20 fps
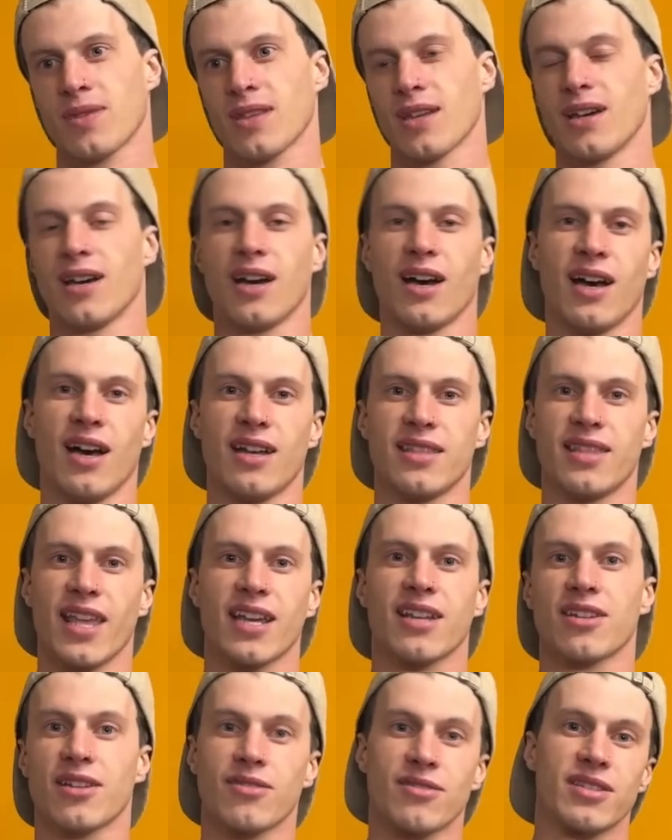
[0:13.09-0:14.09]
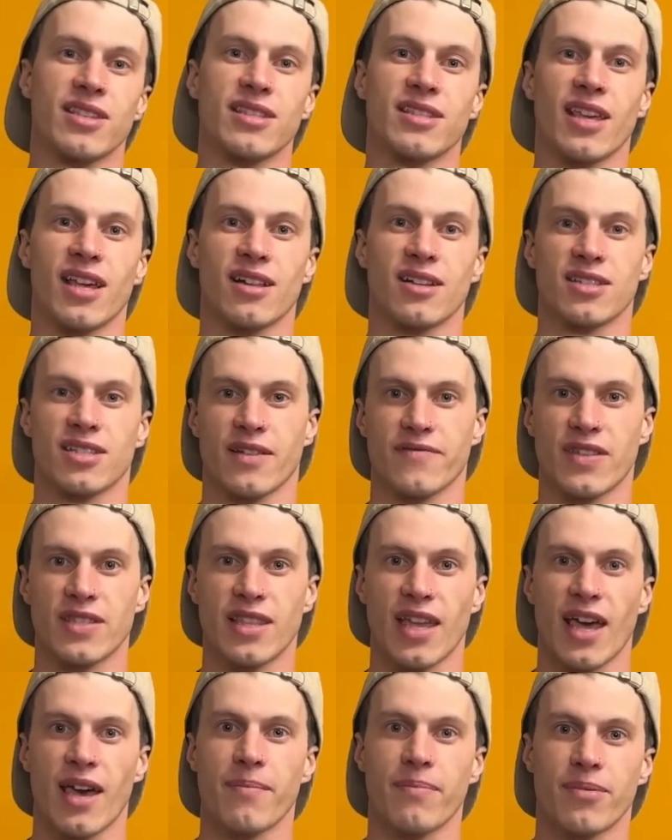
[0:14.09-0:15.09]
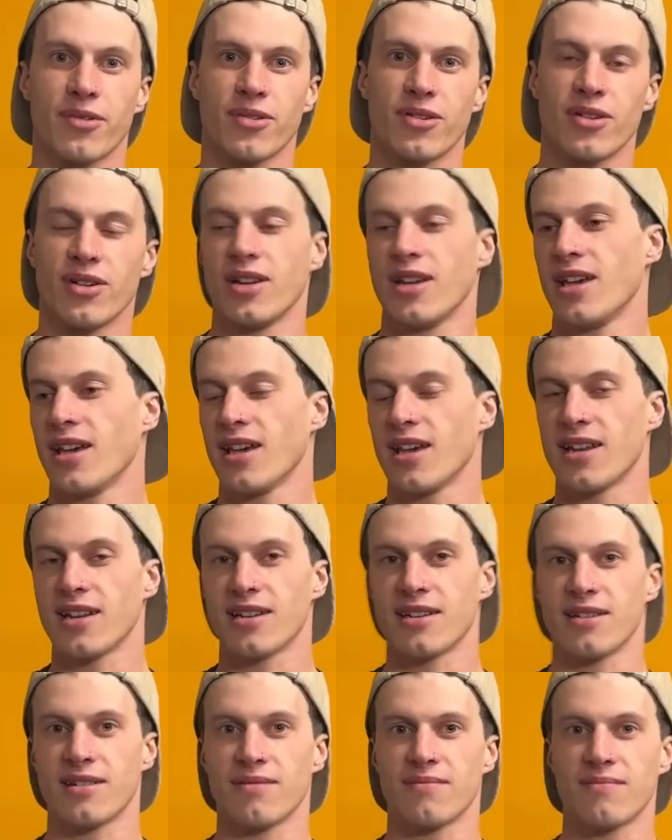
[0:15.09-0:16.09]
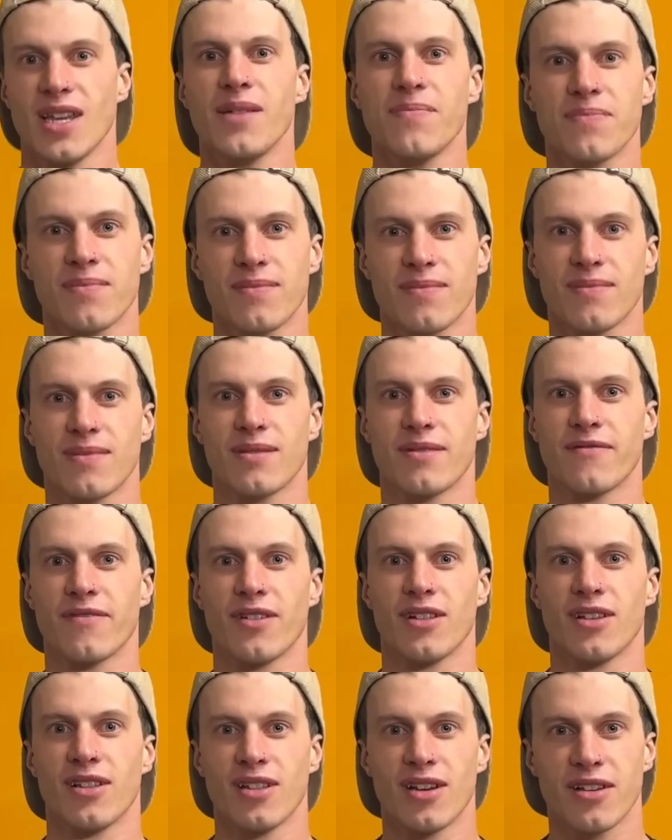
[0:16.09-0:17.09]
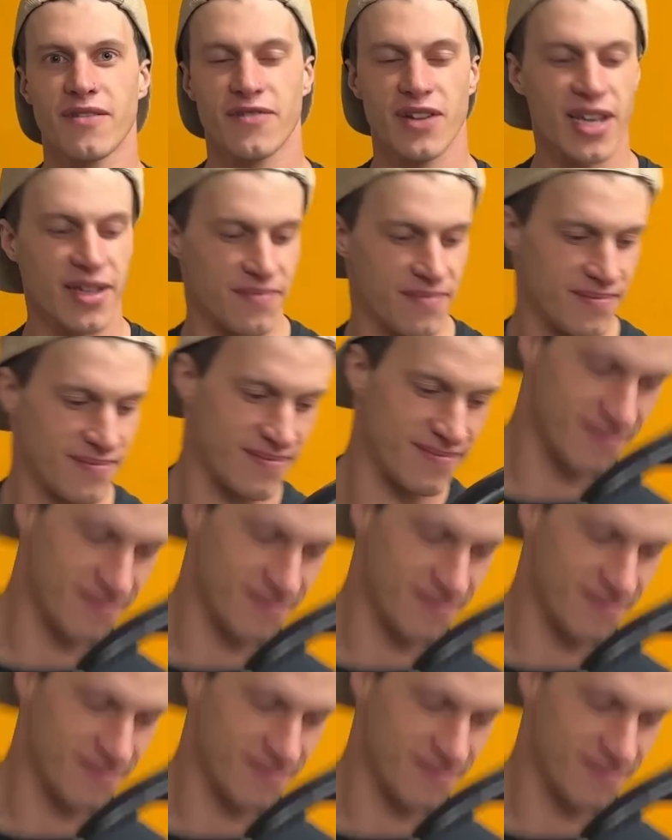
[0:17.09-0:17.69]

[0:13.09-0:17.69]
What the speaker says: technical details of the damper, and yeah, follow along for that.